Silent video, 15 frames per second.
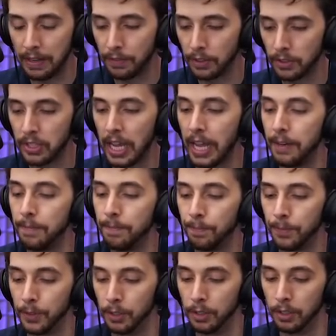level 10.
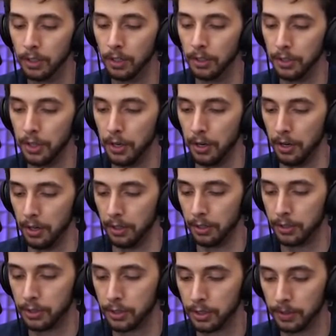Oh,
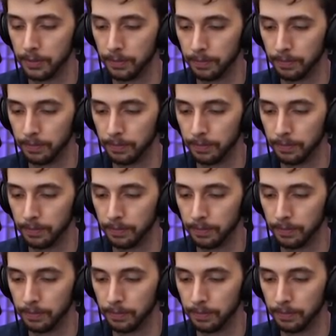yes.